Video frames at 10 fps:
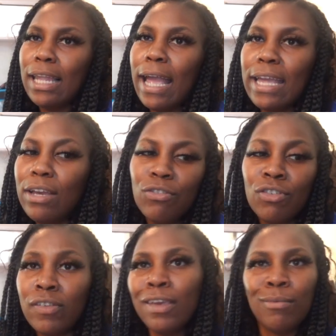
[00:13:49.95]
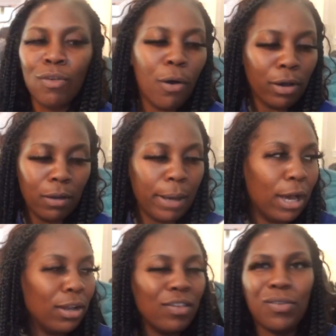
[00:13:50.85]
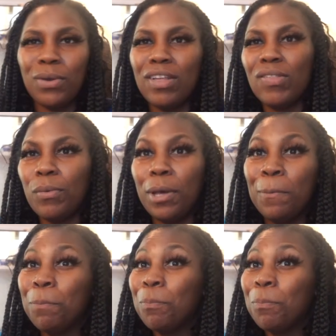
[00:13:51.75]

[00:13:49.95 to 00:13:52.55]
Like he'll just keep talking about it. So guess what?